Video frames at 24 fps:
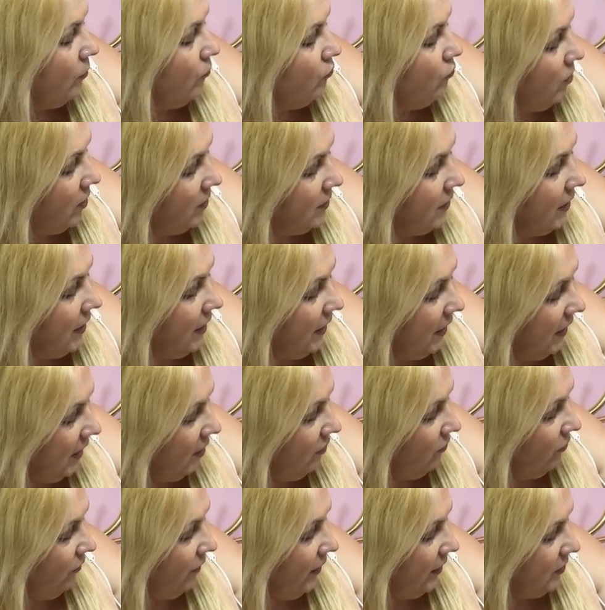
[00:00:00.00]
Red light
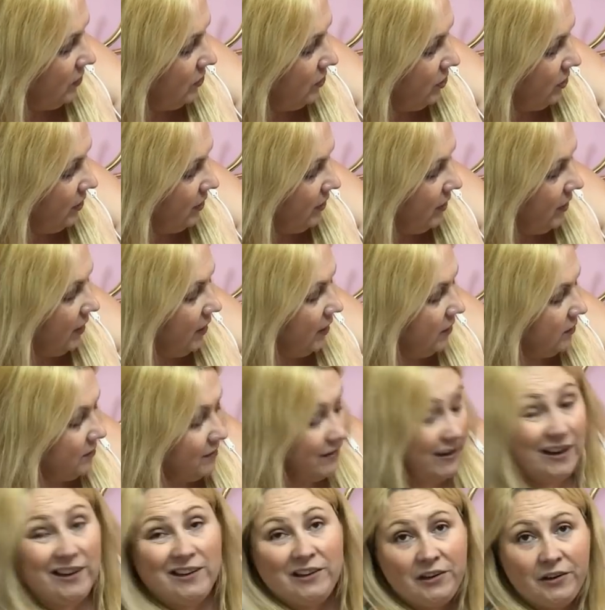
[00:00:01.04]
keys flashing, it's
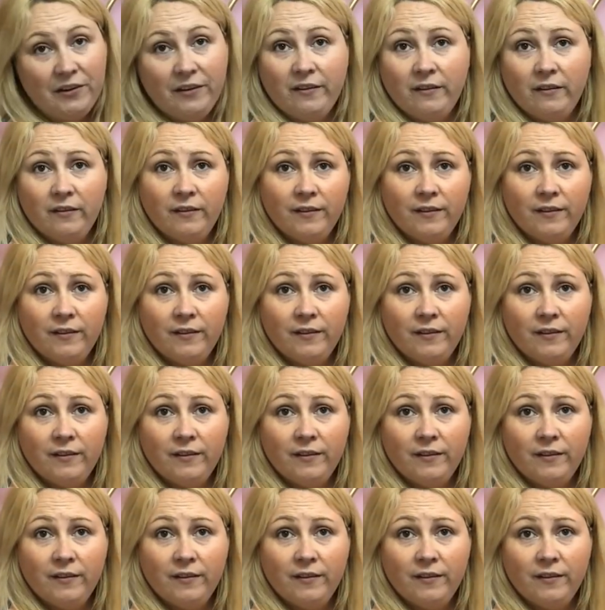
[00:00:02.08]
dying,